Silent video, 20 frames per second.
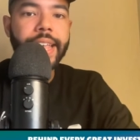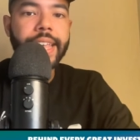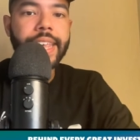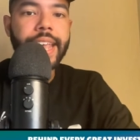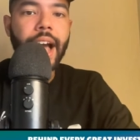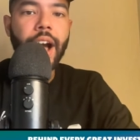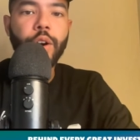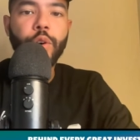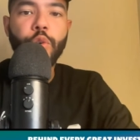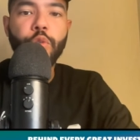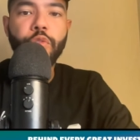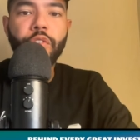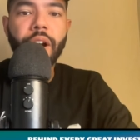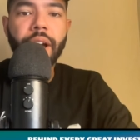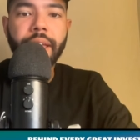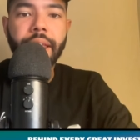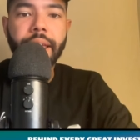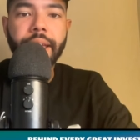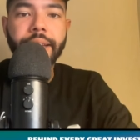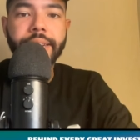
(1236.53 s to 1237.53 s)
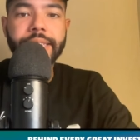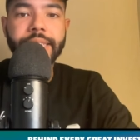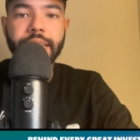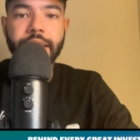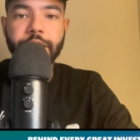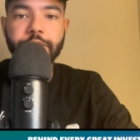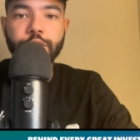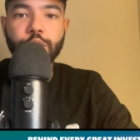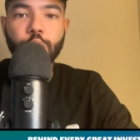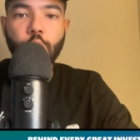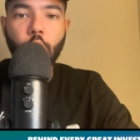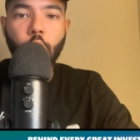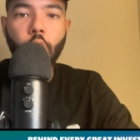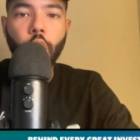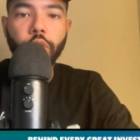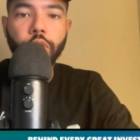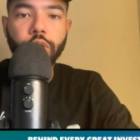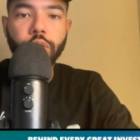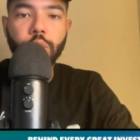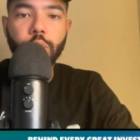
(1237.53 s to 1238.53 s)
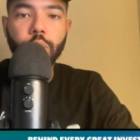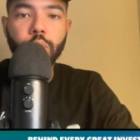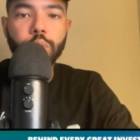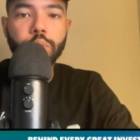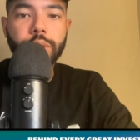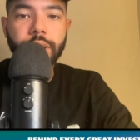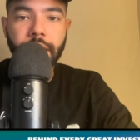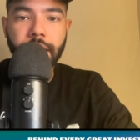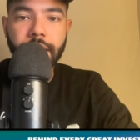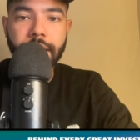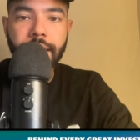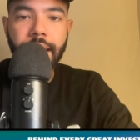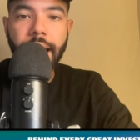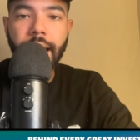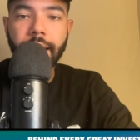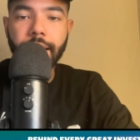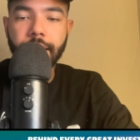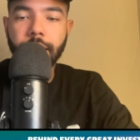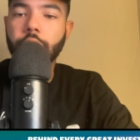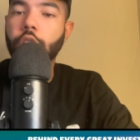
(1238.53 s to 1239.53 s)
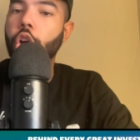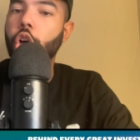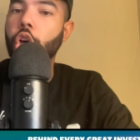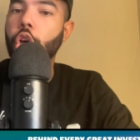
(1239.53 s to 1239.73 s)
Yahoo Finance gives you all the tools and data